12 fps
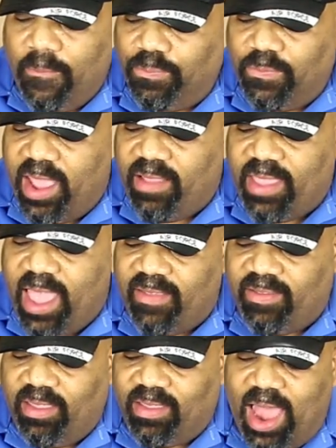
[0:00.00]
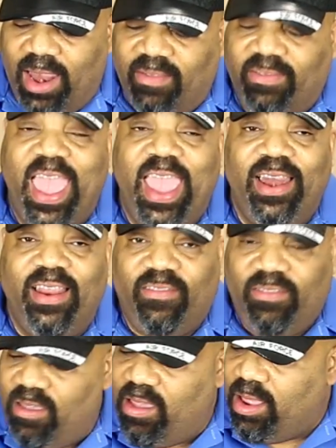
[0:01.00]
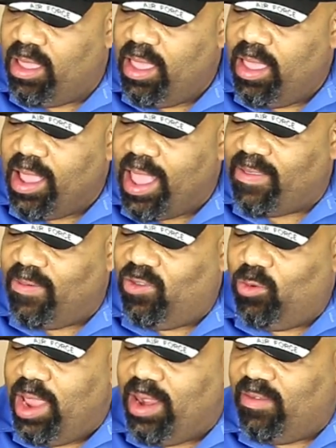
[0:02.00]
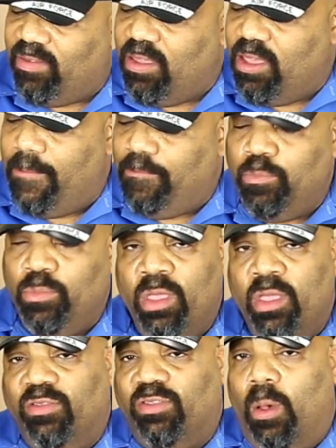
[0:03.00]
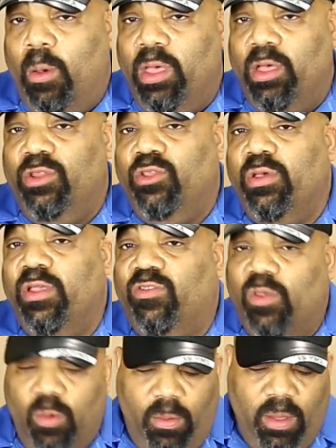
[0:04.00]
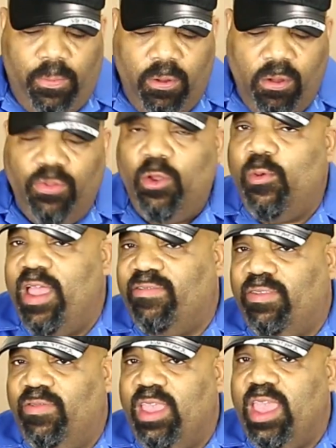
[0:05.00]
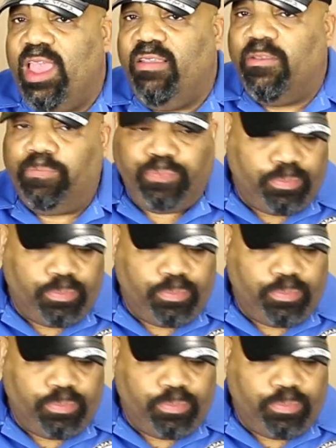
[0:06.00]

Fantastic. It's got a little tanginess to it, got some sweetness to it. So what we'll do is when we pull the rest of these,